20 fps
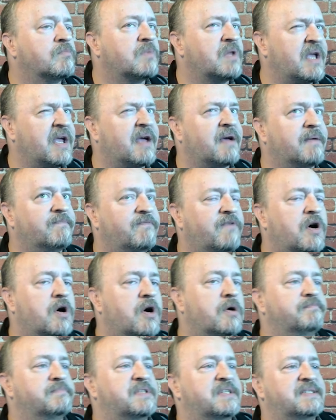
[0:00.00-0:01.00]
Yeah, far.
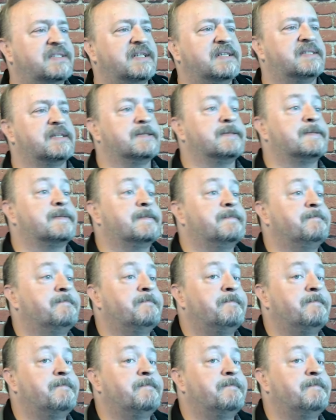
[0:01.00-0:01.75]
It's a distance.